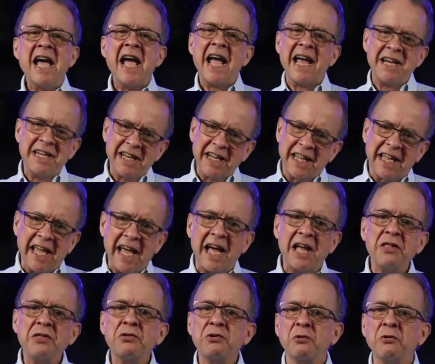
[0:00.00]
and to
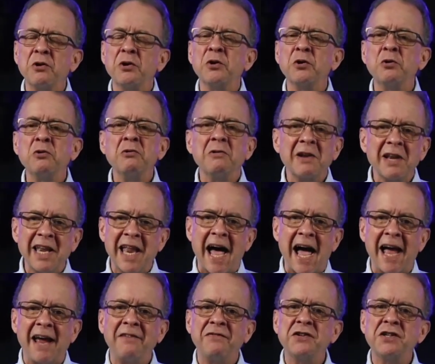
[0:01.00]
get through
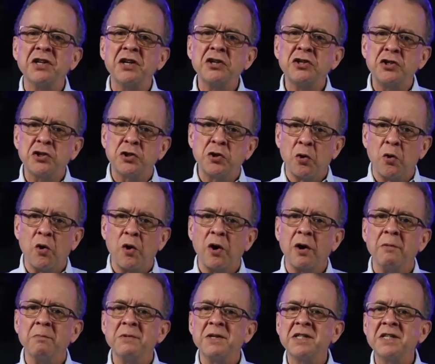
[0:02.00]
life's
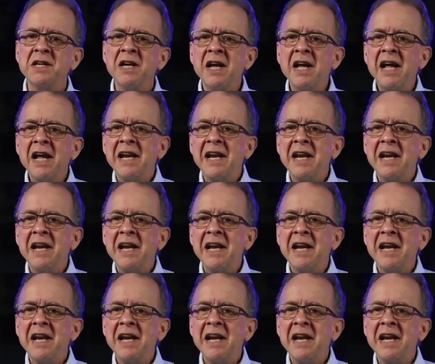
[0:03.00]
storms.